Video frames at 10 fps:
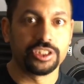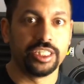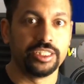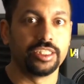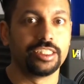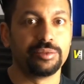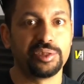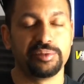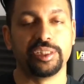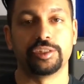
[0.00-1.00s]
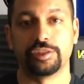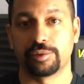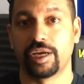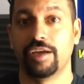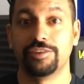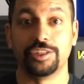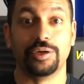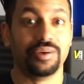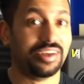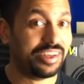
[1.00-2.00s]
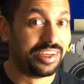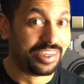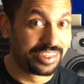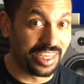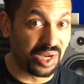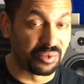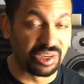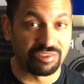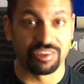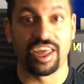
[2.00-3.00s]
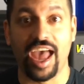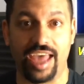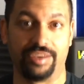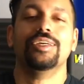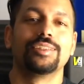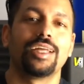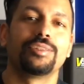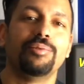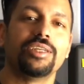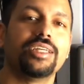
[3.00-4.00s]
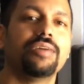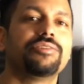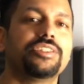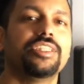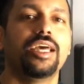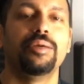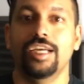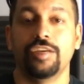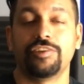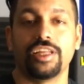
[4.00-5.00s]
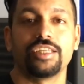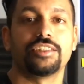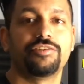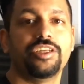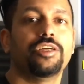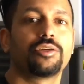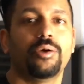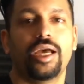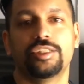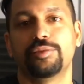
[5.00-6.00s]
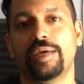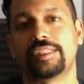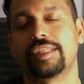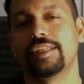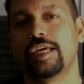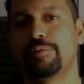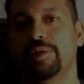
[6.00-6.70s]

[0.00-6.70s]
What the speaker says: standing clip speakers arrive, so can't wait for that. So that's my time for today. If you like this video, go ahead and smash that like